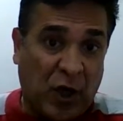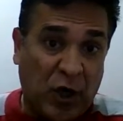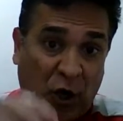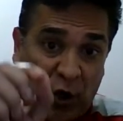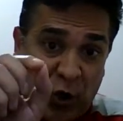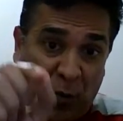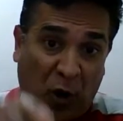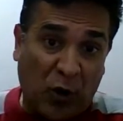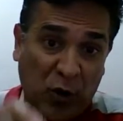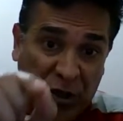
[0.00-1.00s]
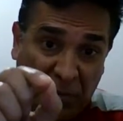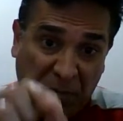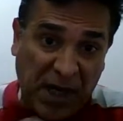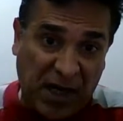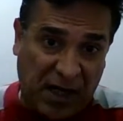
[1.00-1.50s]
your tomorrow's
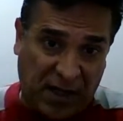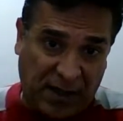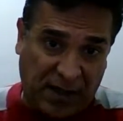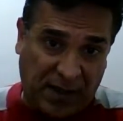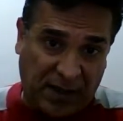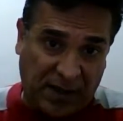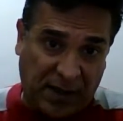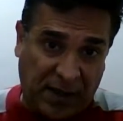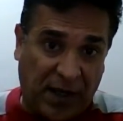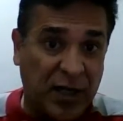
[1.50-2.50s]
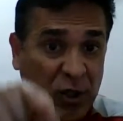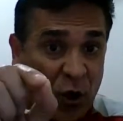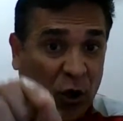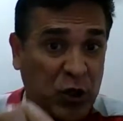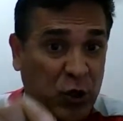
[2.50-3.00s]
meal is
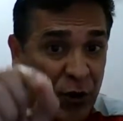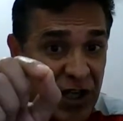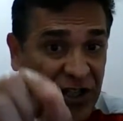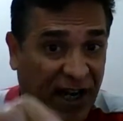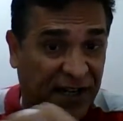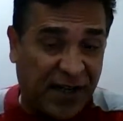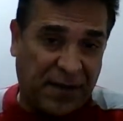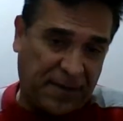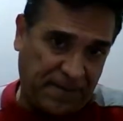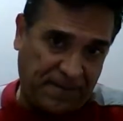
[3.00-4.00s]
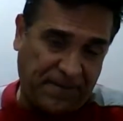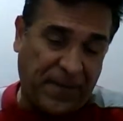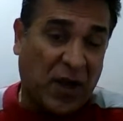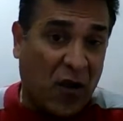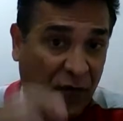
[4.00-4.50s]
also decided.
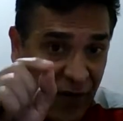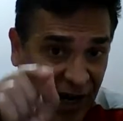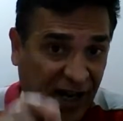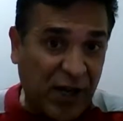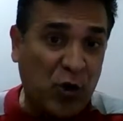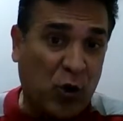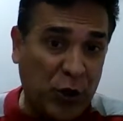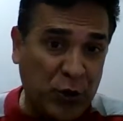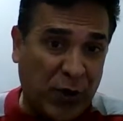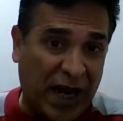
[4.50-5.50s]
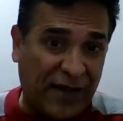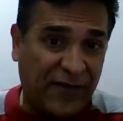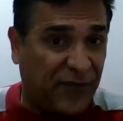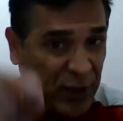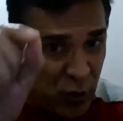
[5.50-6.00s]
Where are you going to
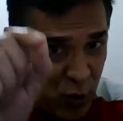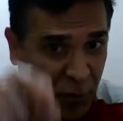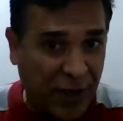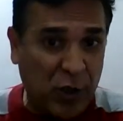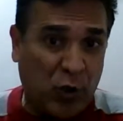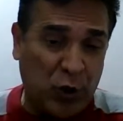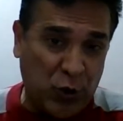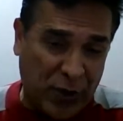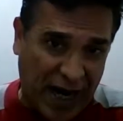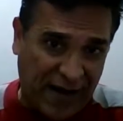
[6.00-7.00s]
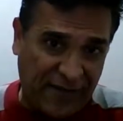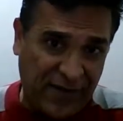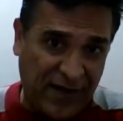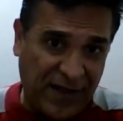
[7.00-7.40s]
have? With whom are you going to have?